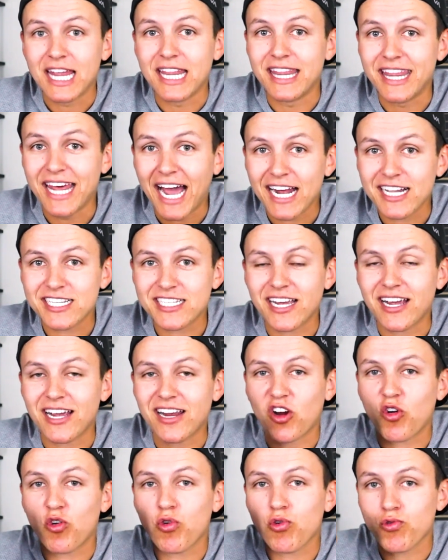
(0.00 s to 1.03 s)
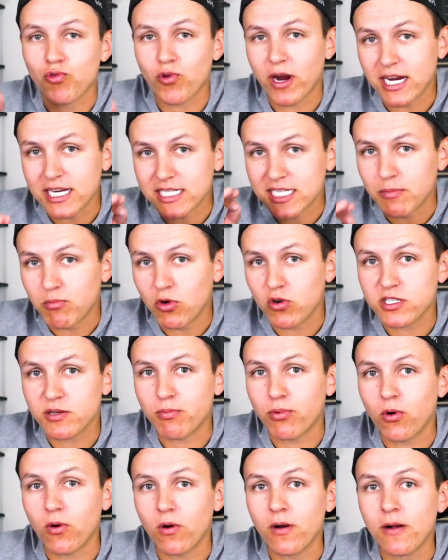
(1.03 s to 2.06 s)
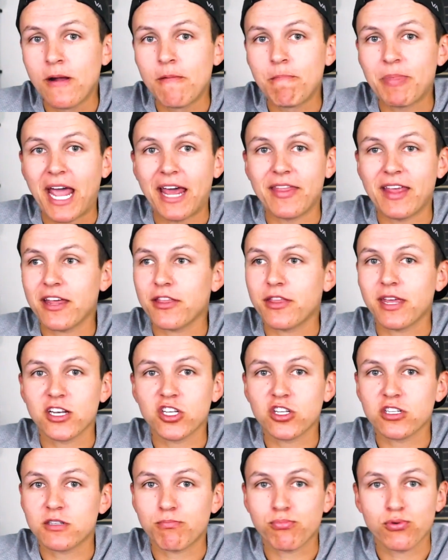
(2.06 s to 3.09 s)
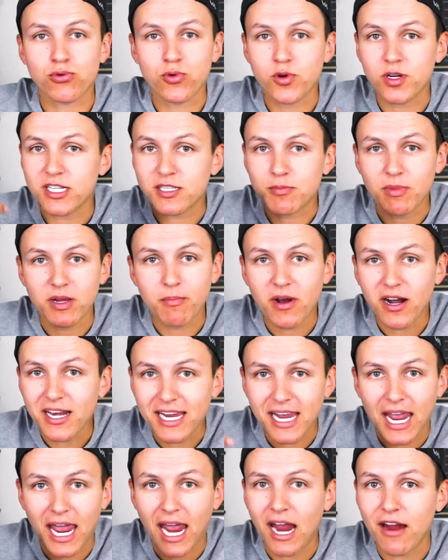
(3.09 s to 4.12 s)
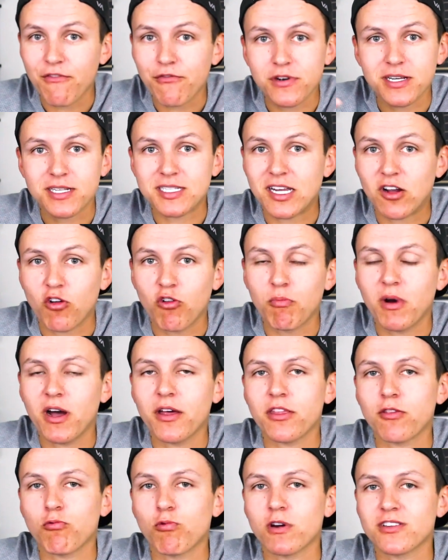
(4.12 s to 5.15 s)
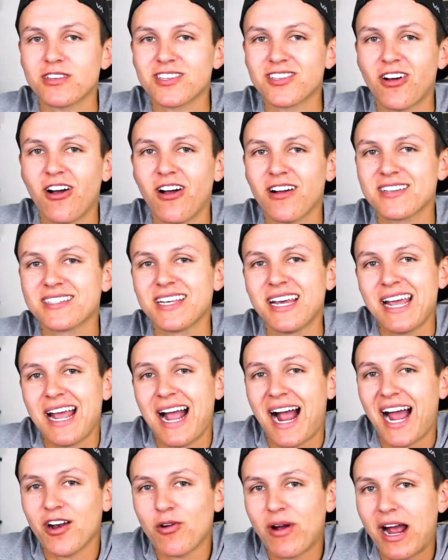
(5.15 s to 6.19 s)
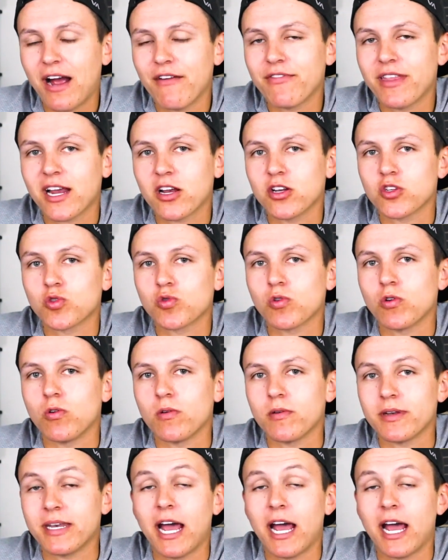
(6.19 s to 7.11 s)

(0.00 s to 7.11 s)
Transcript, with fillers: That's a crazy multiple and that thing just prints me money every single month. Where stocks, I don't have that control.